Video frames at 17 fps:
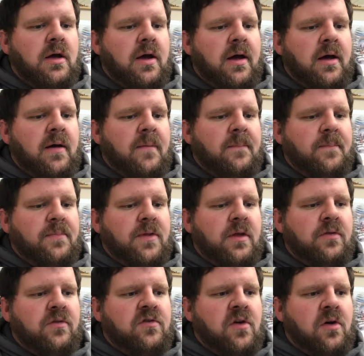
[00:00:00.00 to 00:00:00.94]
Um,
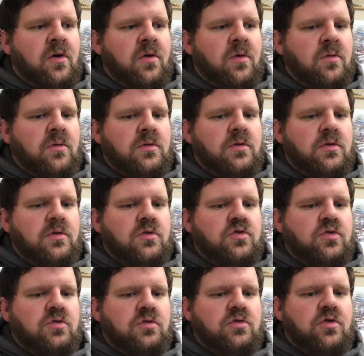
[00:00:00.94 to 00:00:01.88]
and so
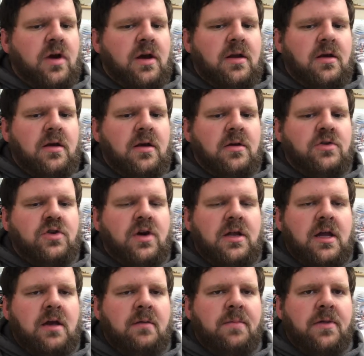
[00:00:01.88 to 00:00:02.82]
try to
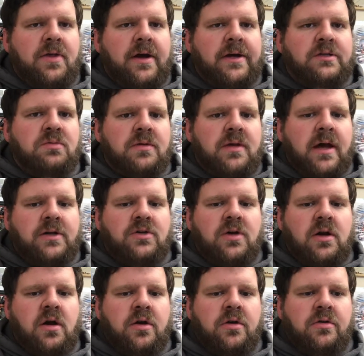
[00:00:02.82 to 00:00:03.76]
try to empathize with that.
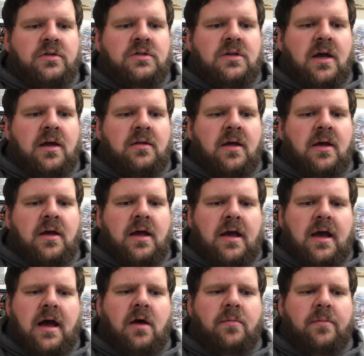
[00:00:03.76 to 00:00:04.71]
Try to understand like
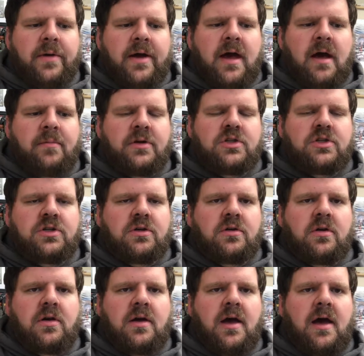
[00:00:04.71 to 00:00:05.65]
how how much
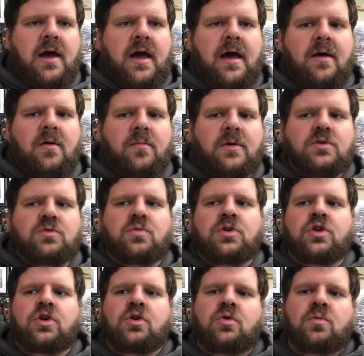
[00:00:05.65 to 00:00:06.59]
how much
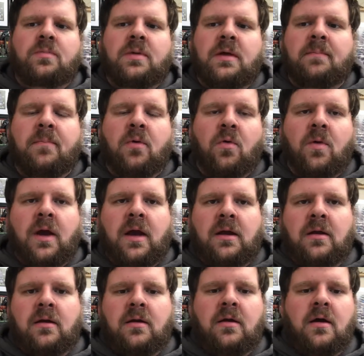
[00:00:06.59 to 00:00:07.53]
would you be
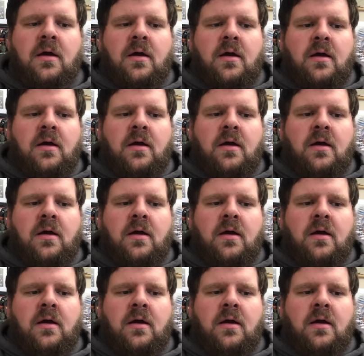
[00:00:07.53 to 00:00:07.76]
berated?